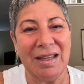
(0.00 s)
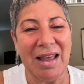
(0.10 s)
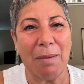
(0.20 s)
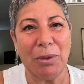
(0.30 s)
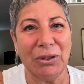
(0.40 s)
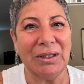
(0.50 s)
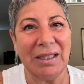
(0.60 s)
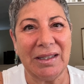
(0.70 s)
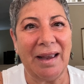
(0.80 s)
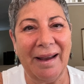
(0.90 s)
in that building
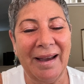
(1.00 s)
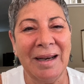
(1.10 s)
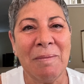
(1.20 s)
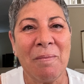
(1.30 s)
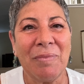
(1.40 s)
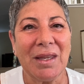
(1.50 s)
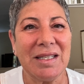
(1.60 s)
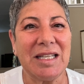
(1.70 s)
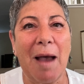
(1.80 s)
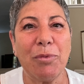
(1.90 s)
that they had
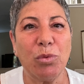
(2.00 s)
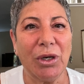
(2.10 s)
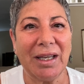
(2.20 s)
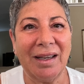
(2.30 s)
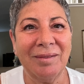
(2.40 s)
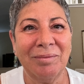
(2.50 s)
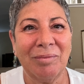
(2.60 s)
stopped working.